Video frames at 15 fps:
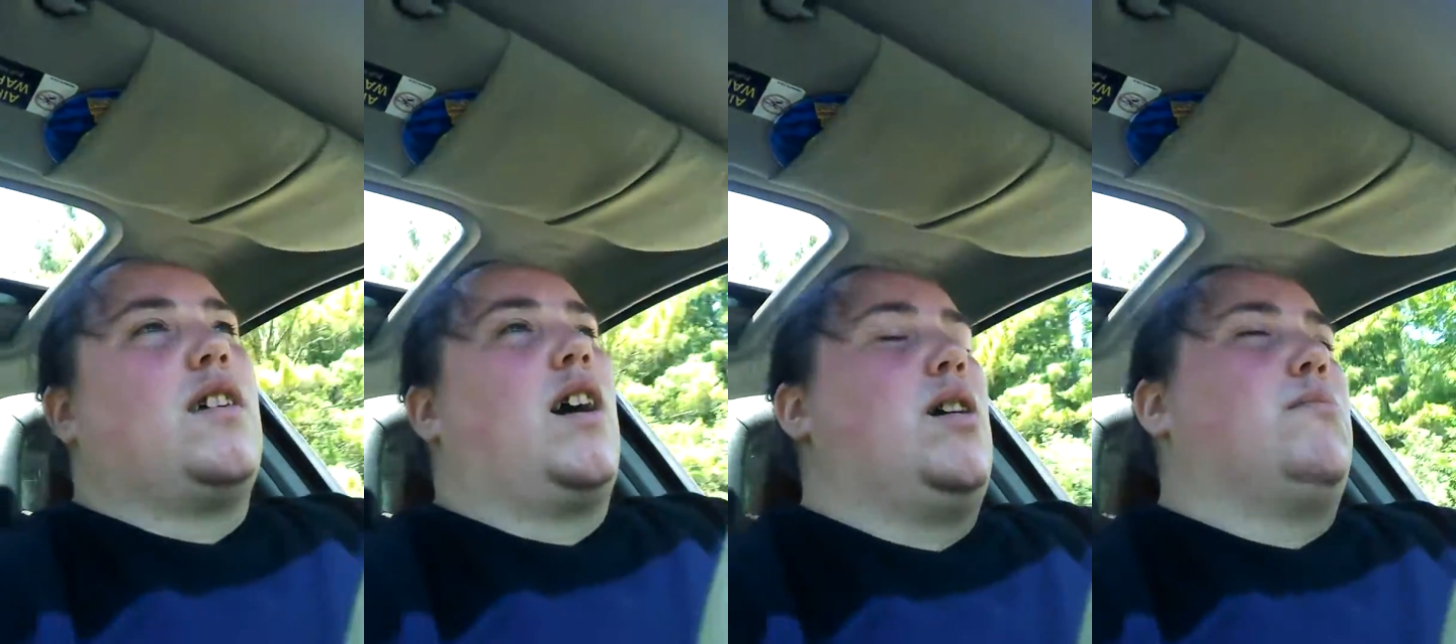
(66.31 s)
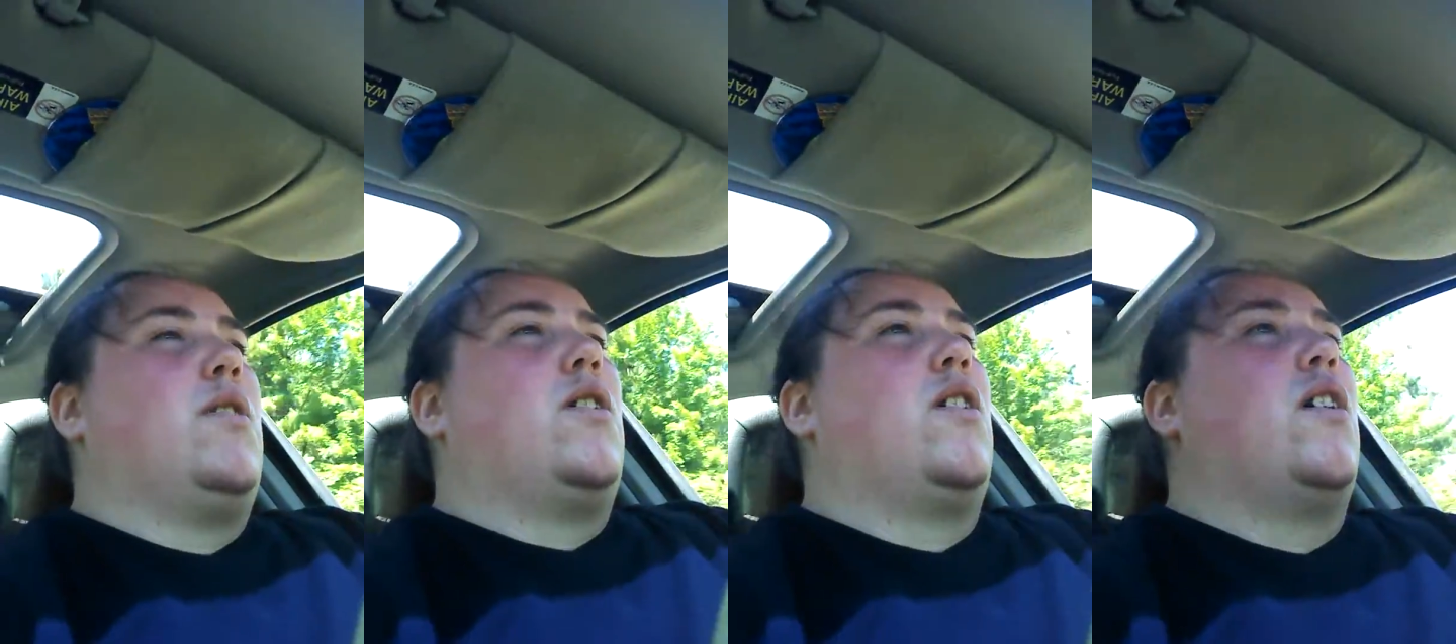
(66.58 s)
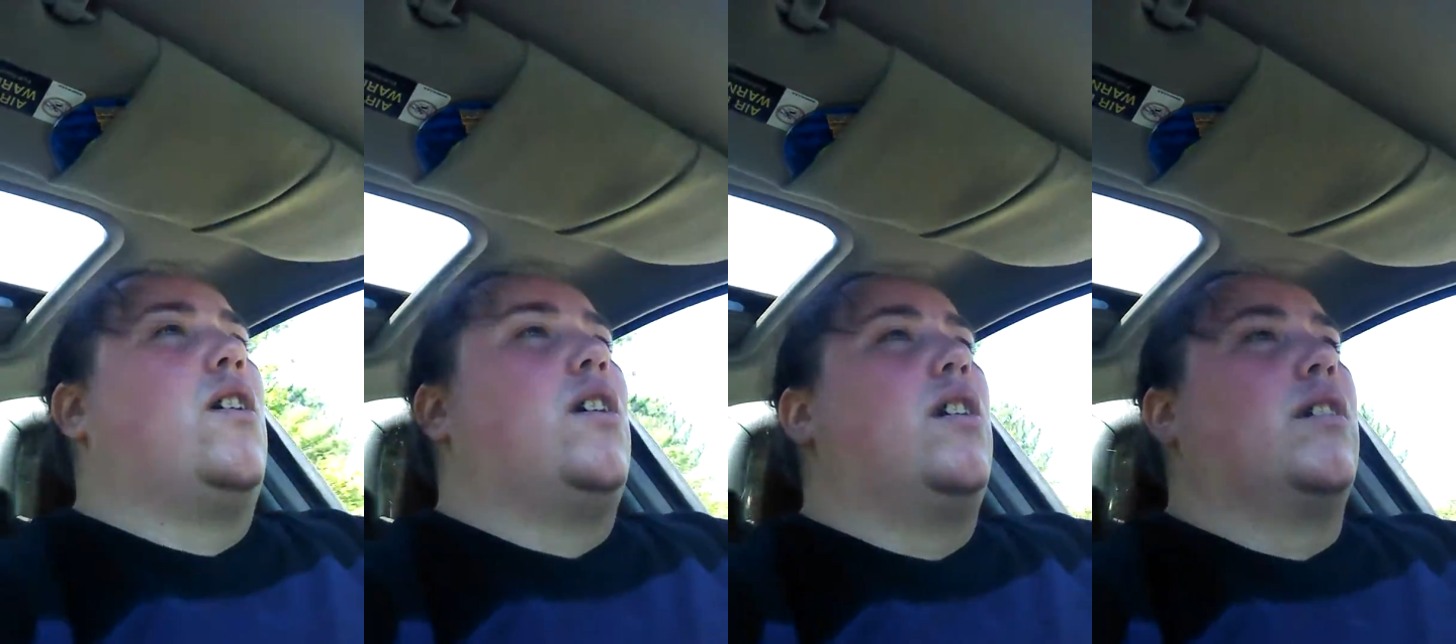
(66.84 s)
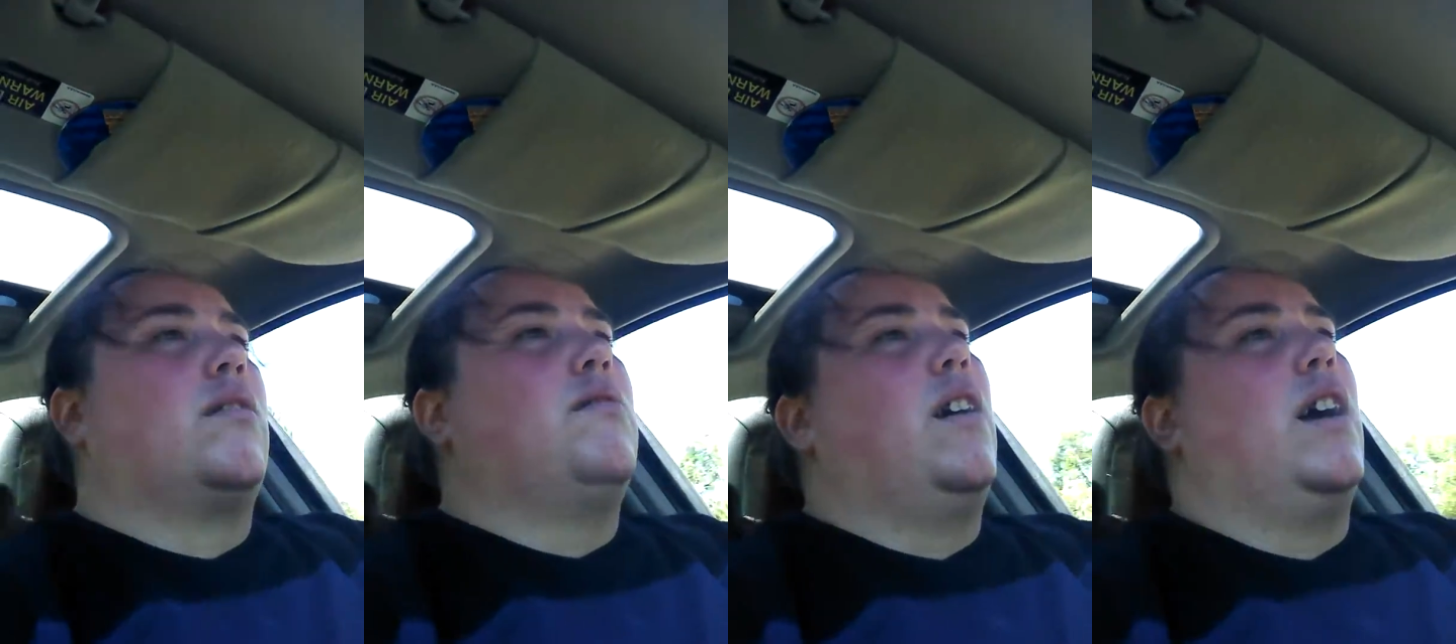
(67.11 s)

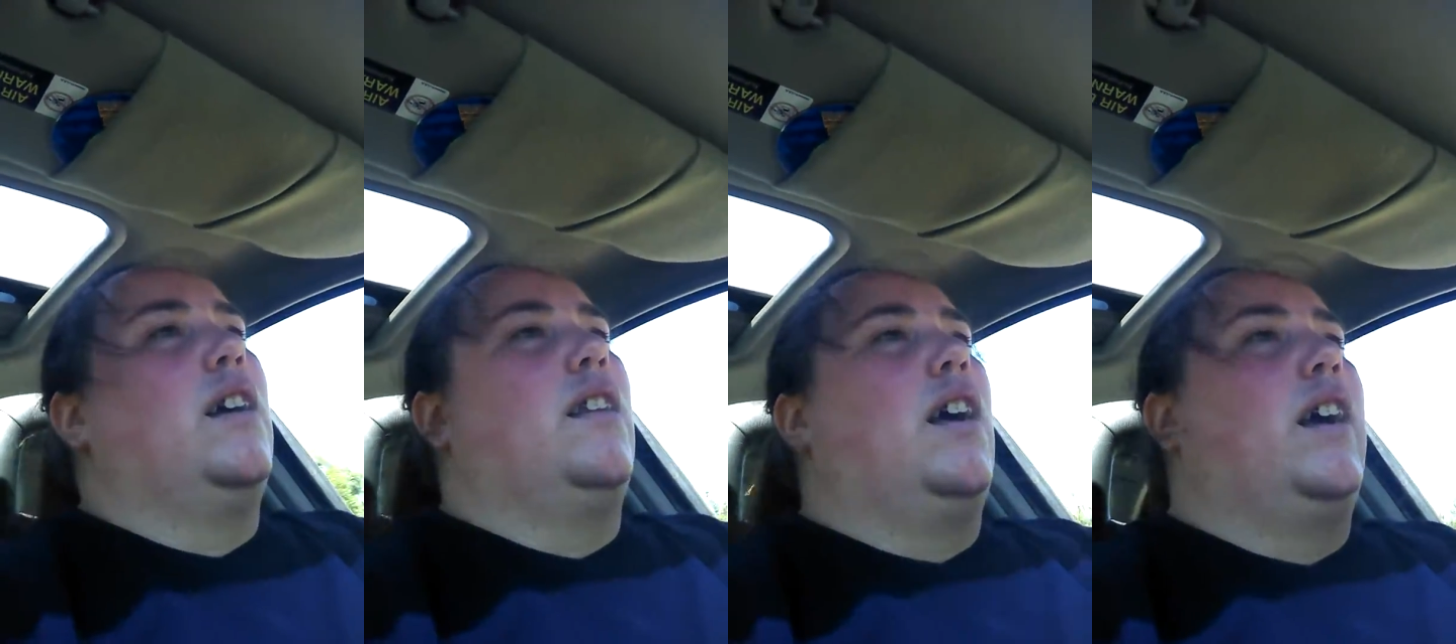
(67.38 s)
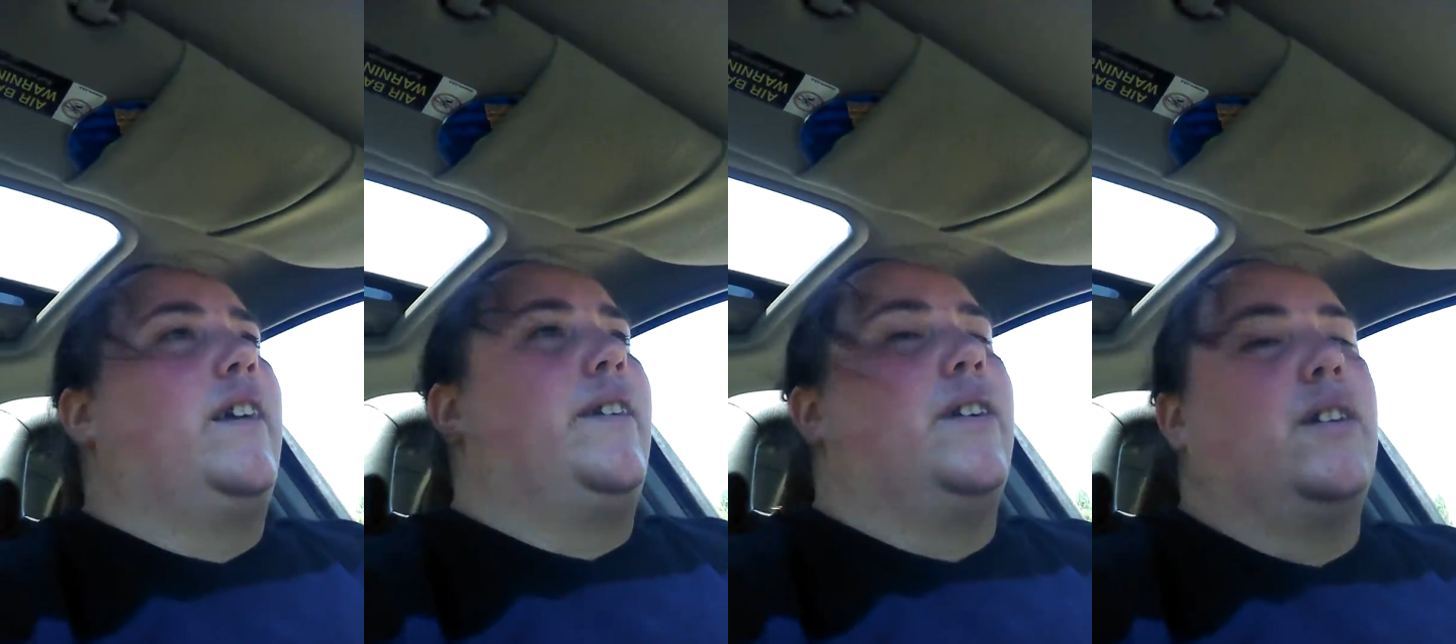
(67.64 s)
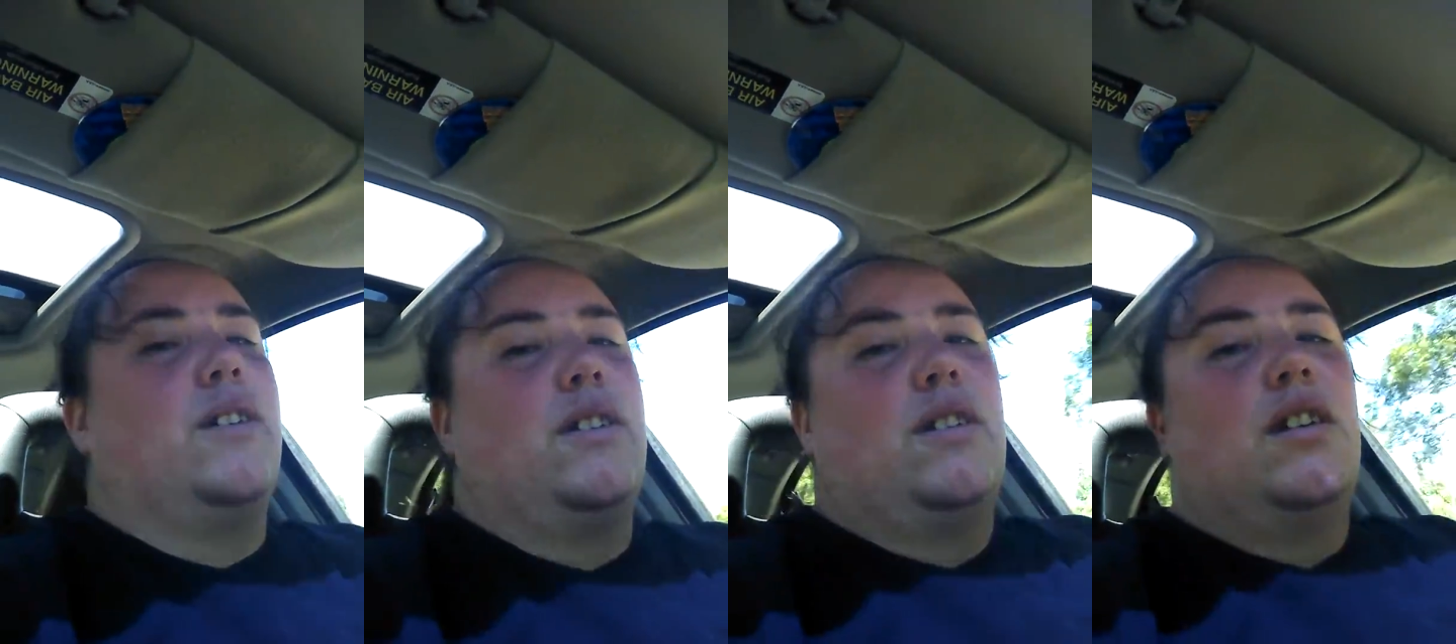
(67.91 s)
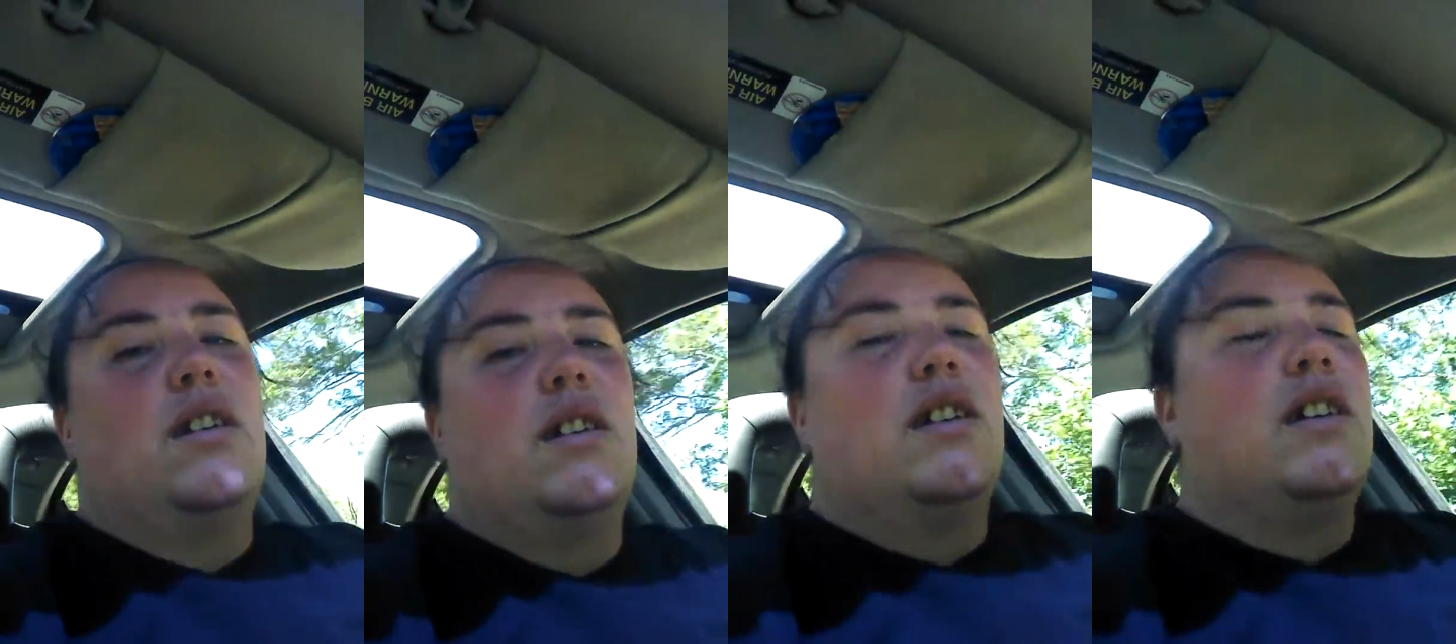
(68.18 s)
Tomahawk, Rhinelander.